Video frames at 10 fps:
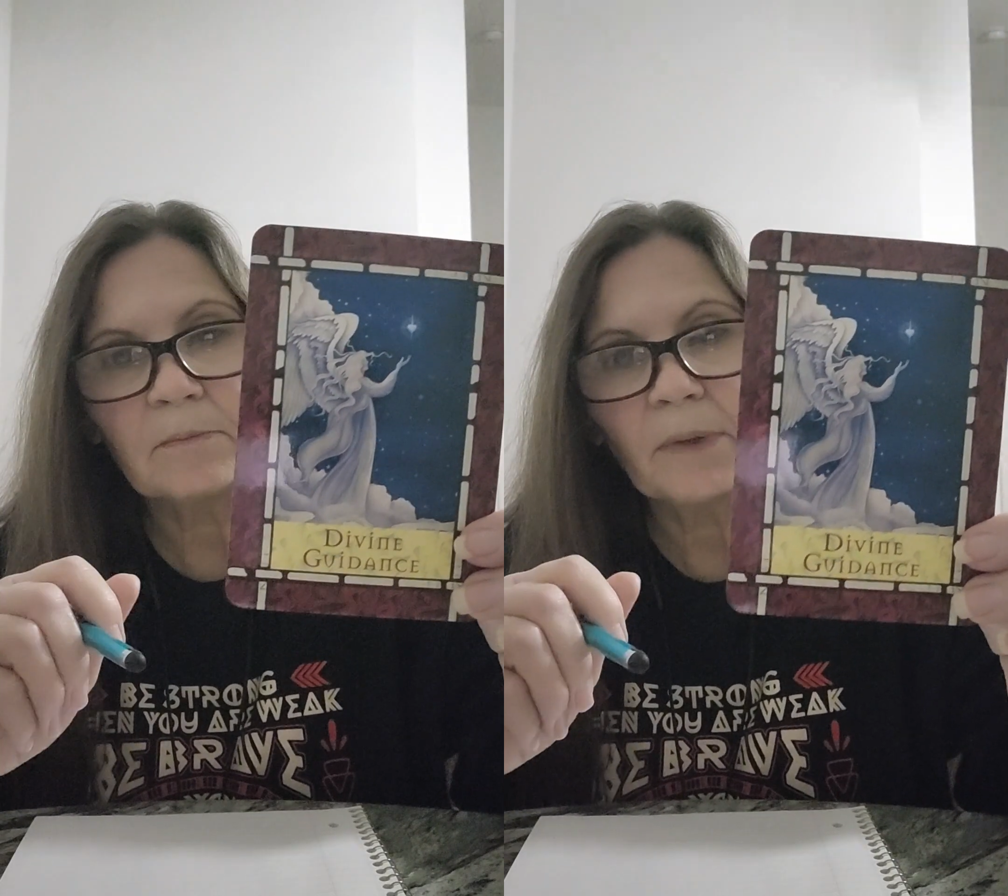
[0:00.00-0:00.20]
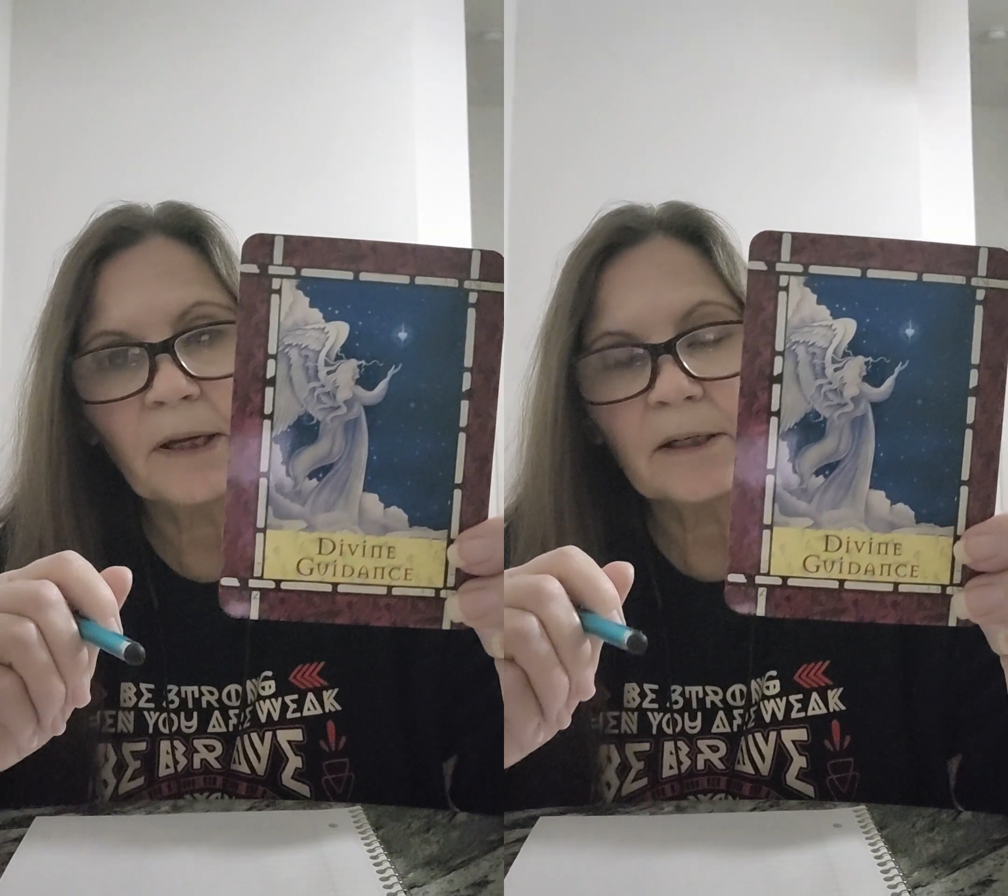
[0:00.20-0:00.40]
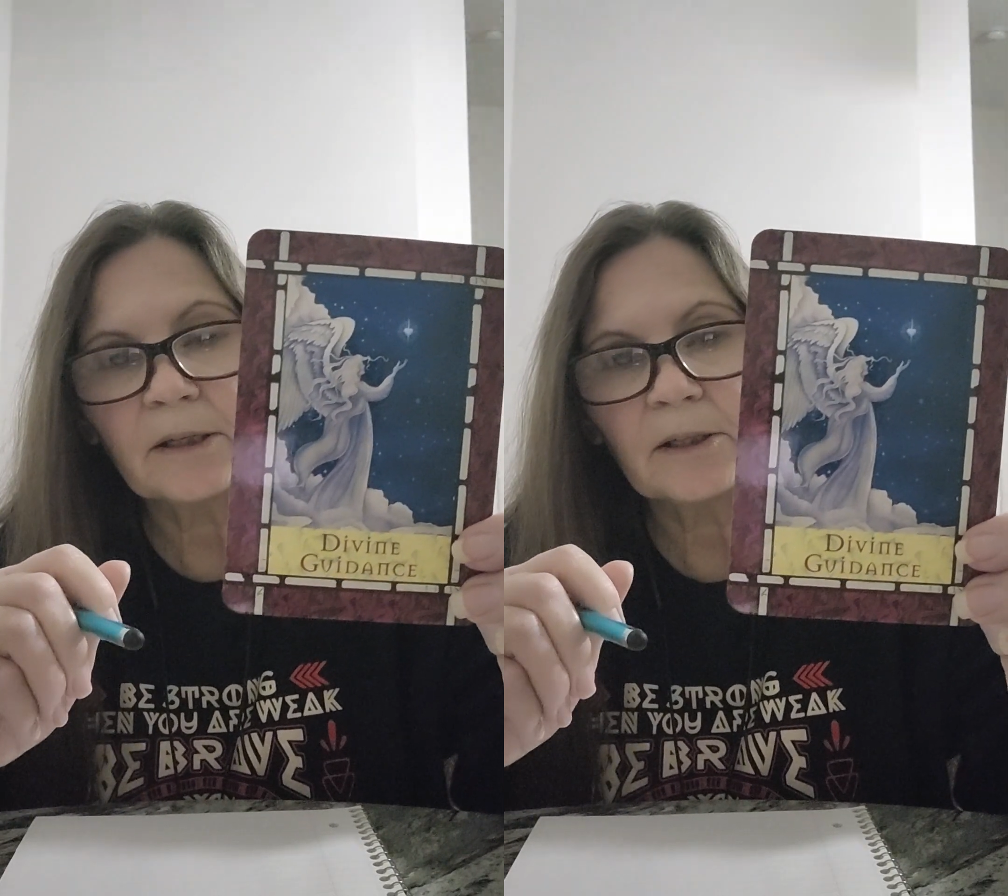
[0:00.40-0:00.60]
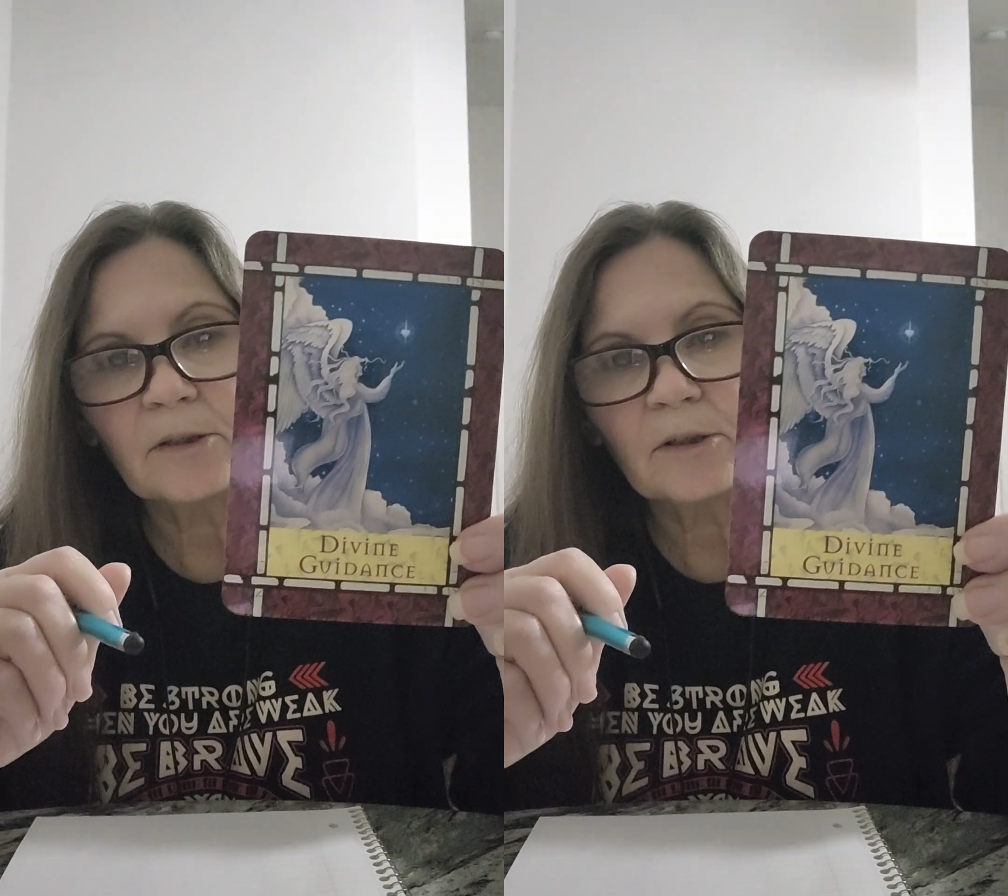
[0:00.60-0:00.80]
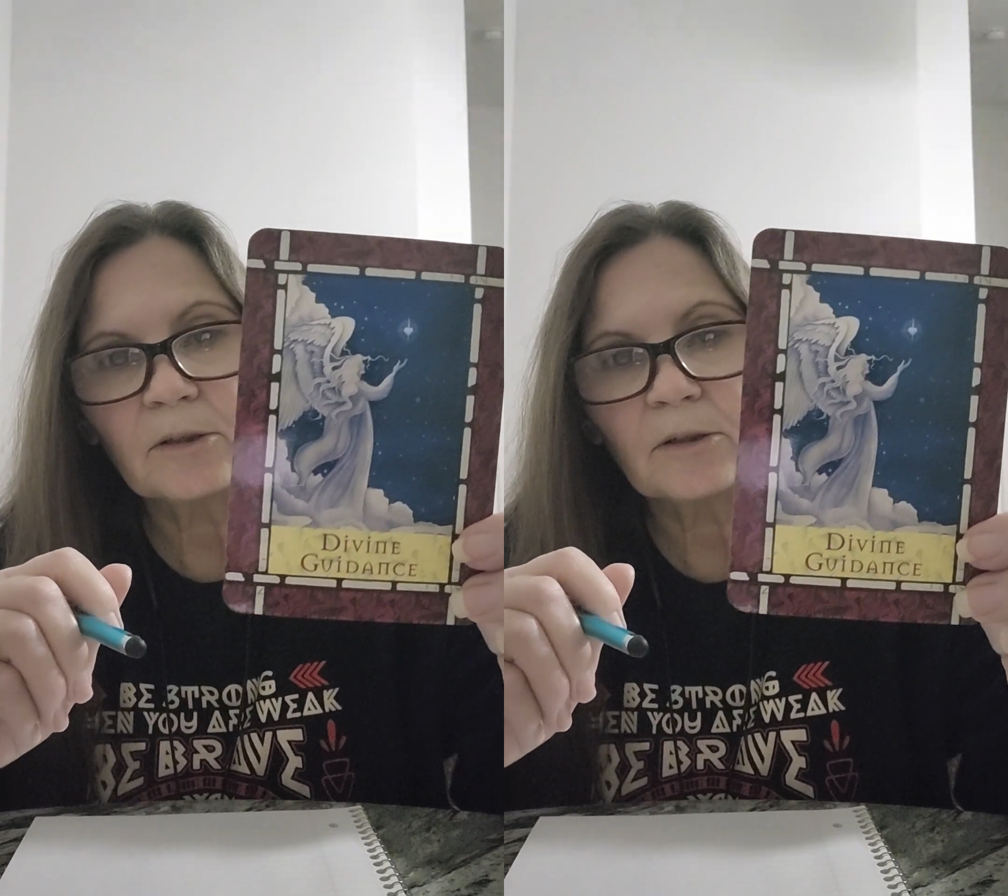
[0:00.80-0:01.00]
pay
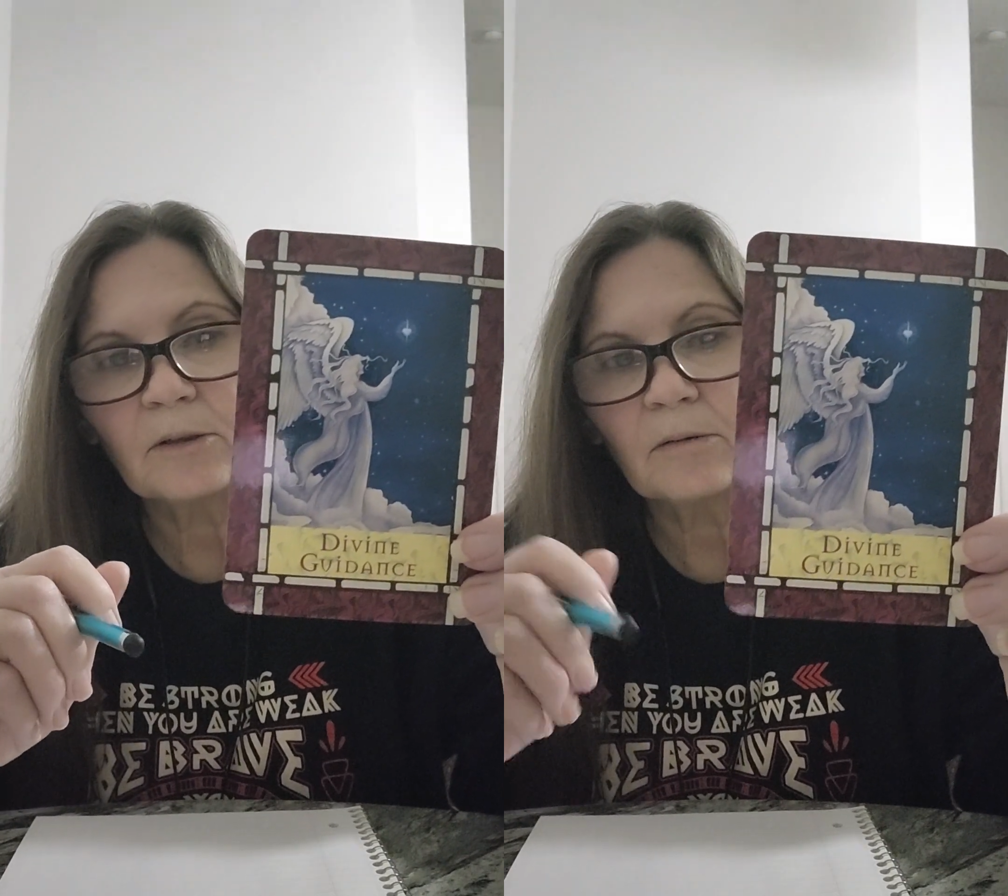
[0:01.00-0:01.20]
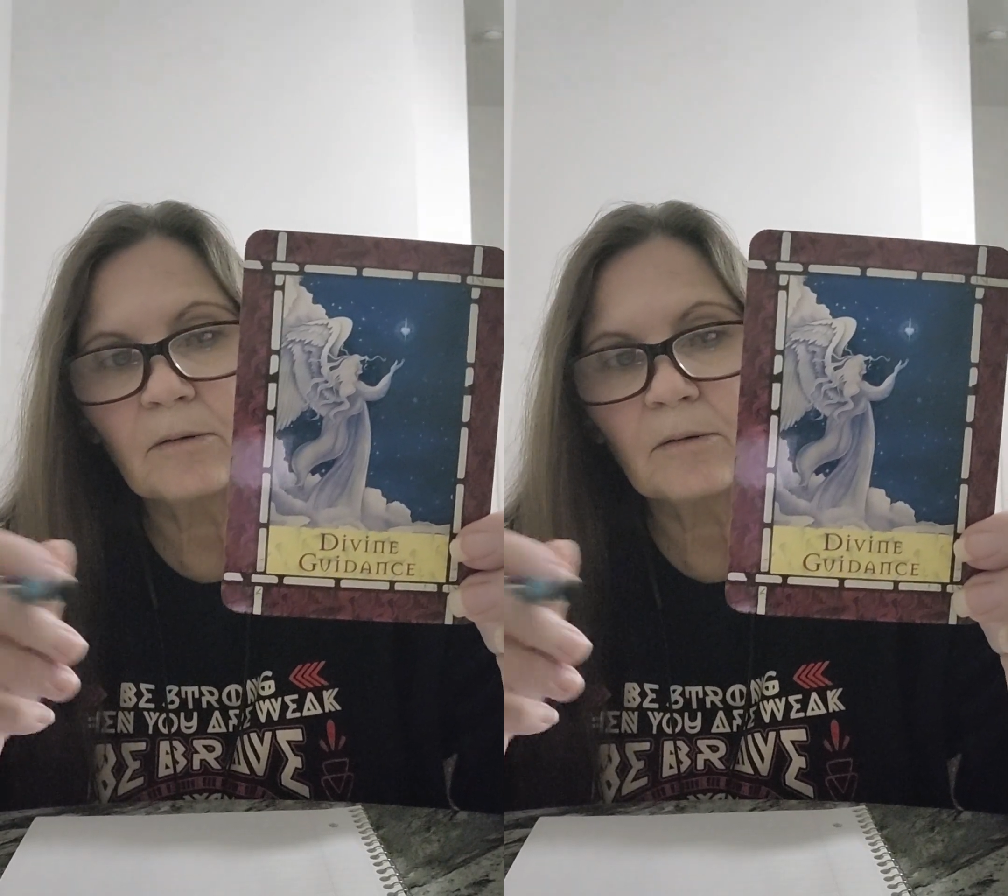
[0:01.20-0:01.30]
attention to,